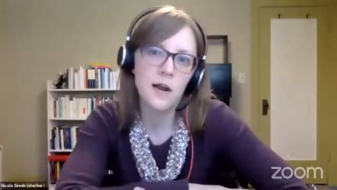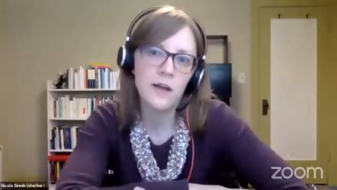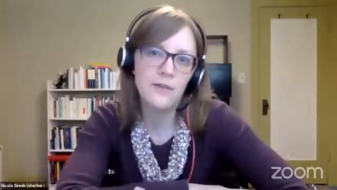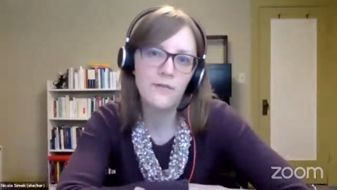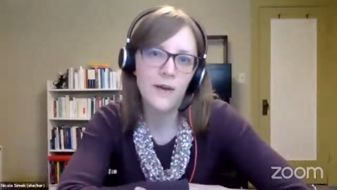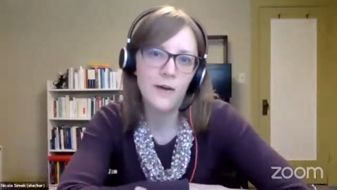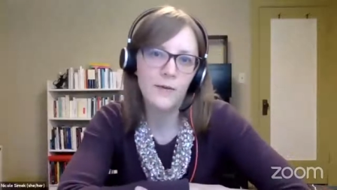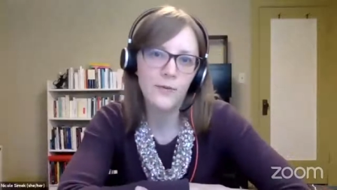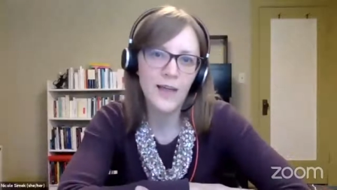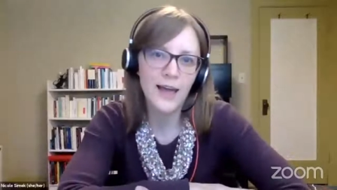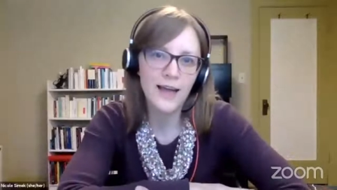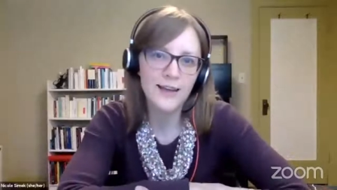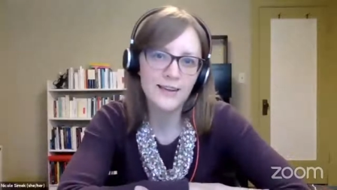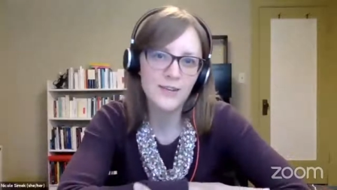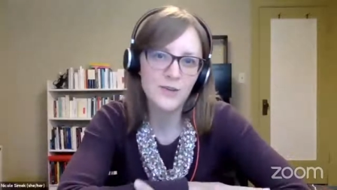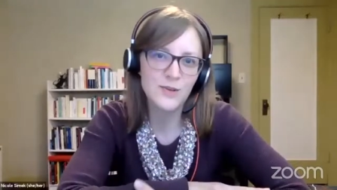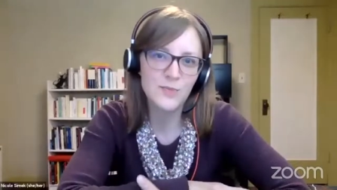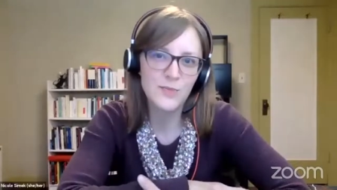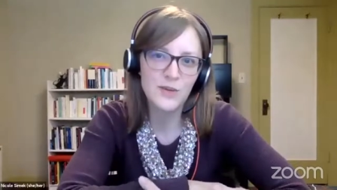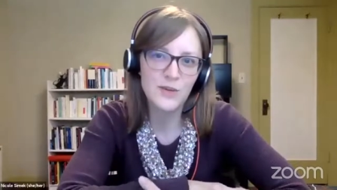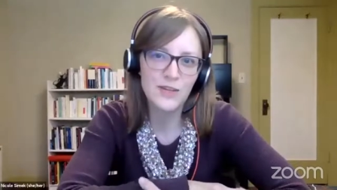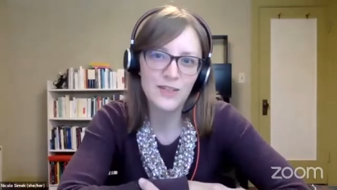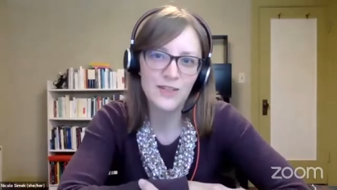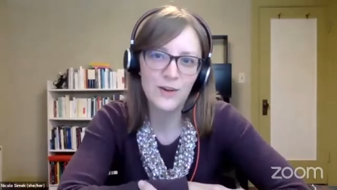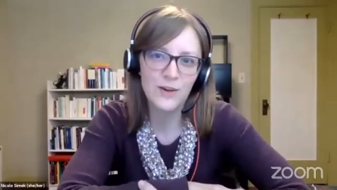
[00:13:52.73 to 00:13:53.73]
I found that to
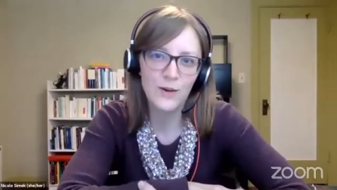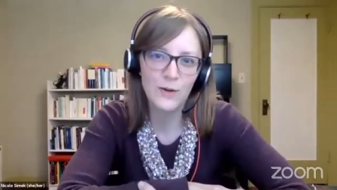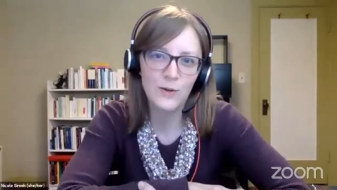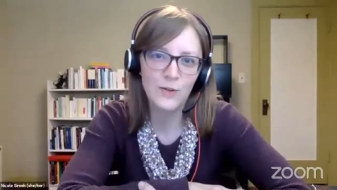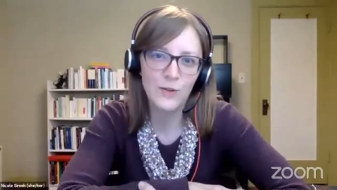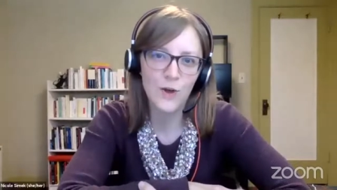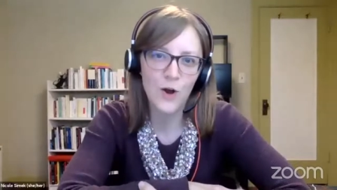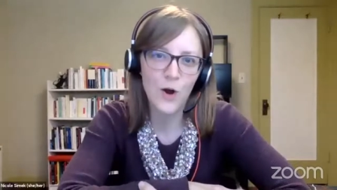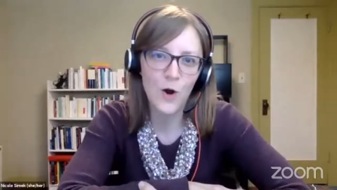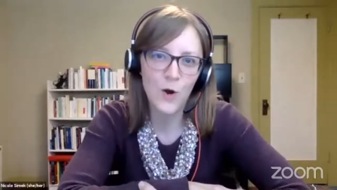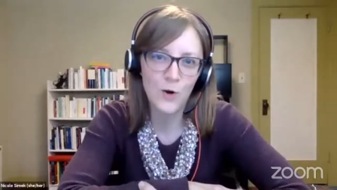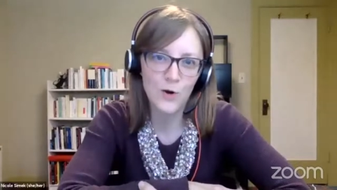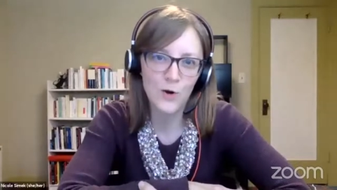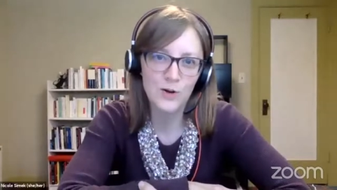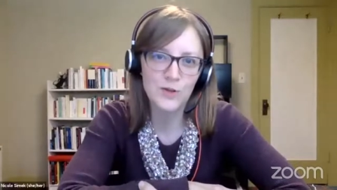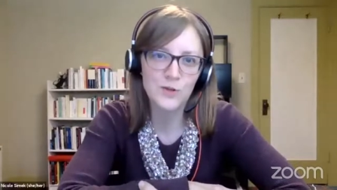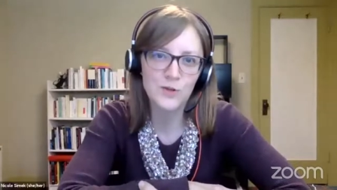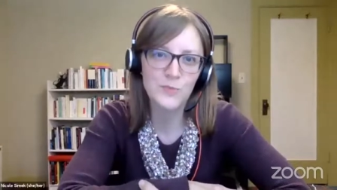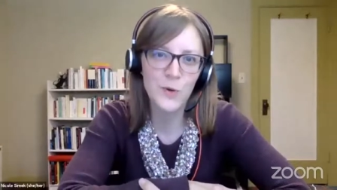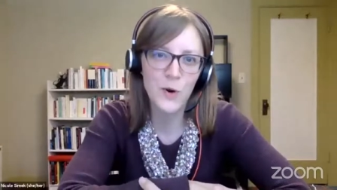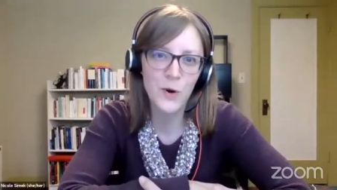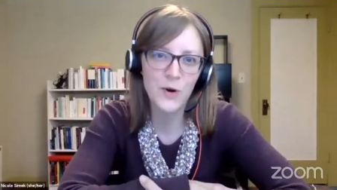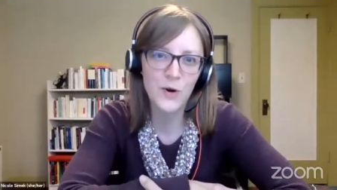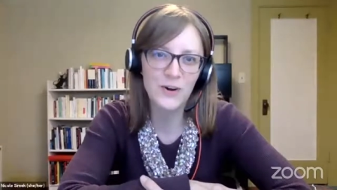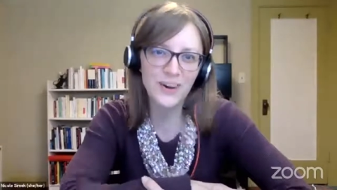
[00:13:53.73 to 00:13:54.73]
be the
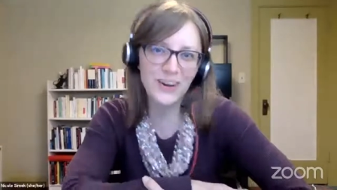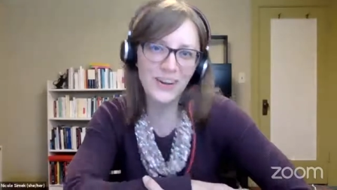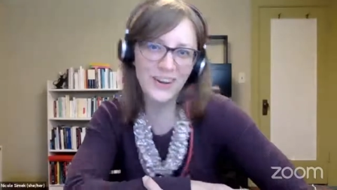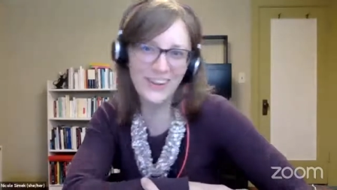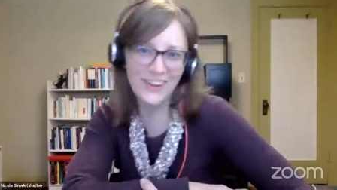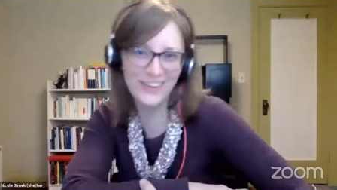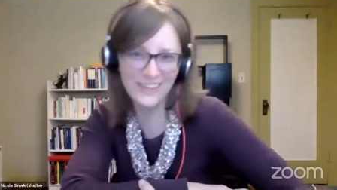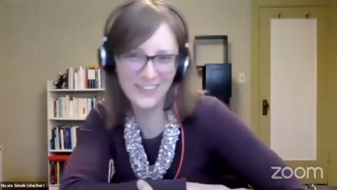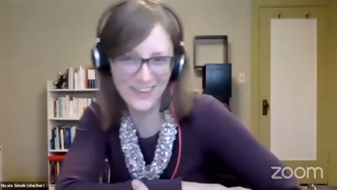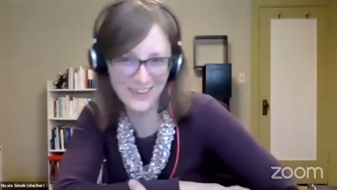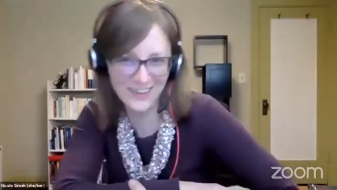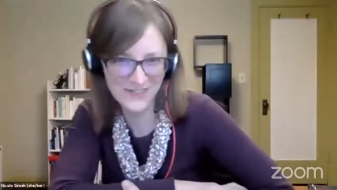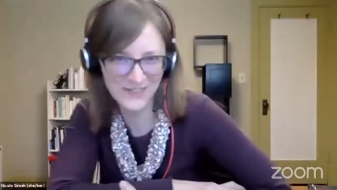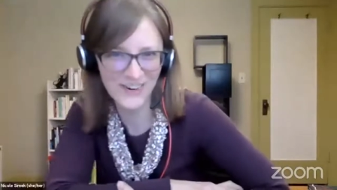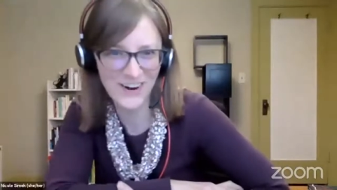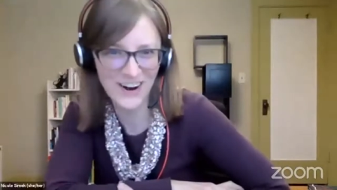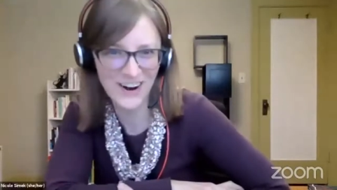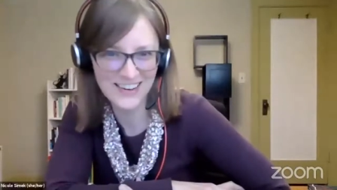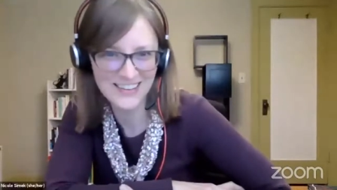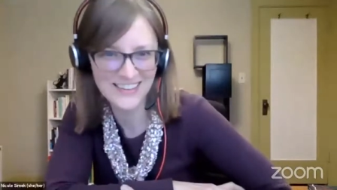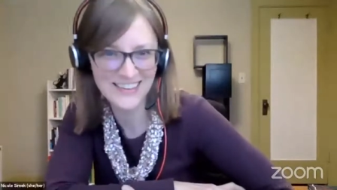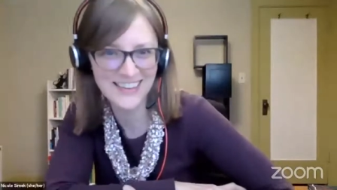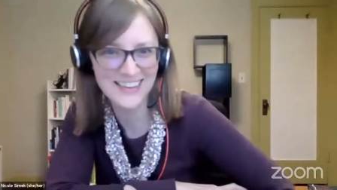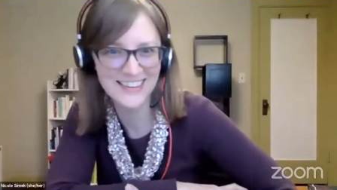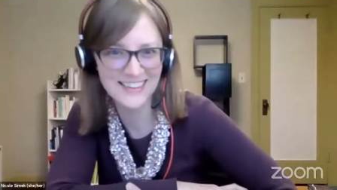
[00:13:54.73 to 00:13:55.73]
hardest part of the
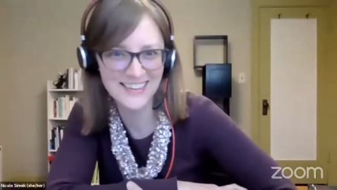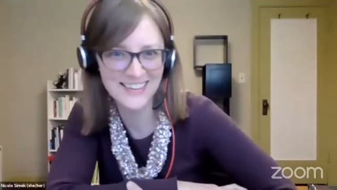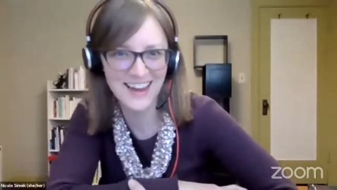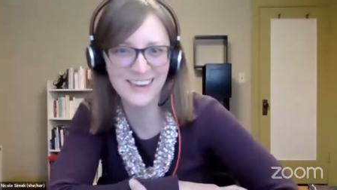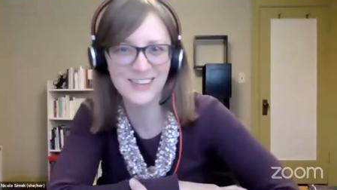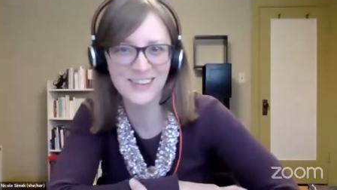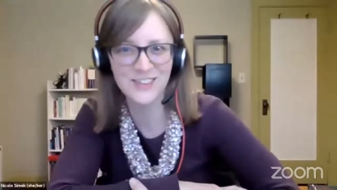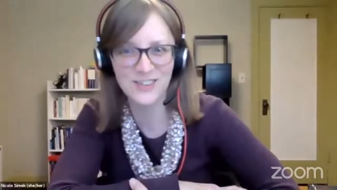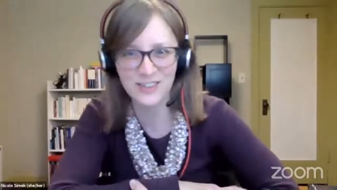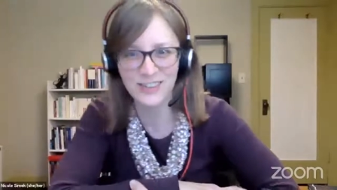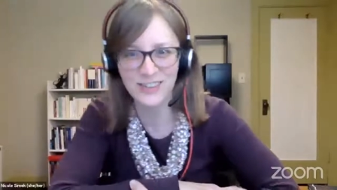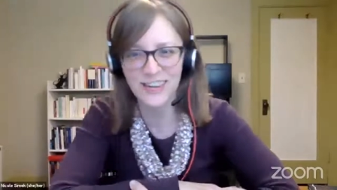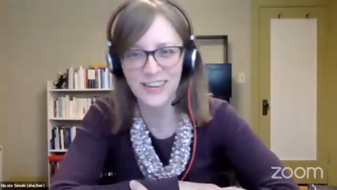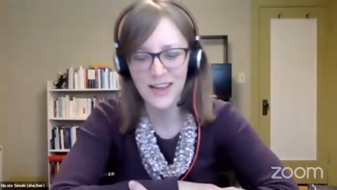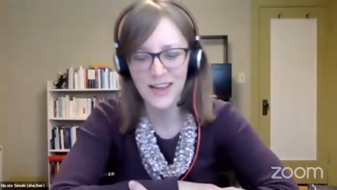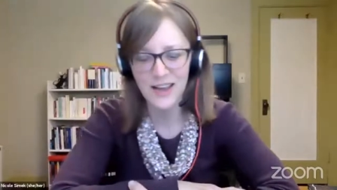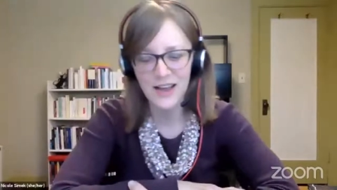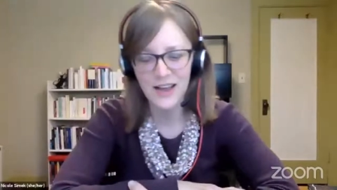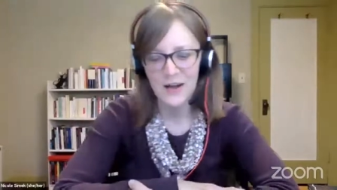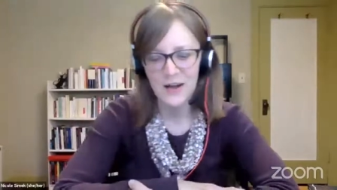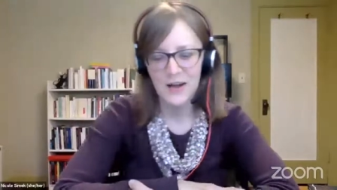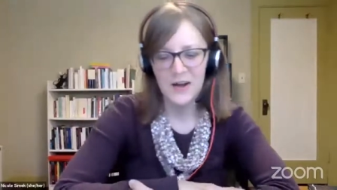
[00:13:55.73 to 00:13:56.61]
process, actually.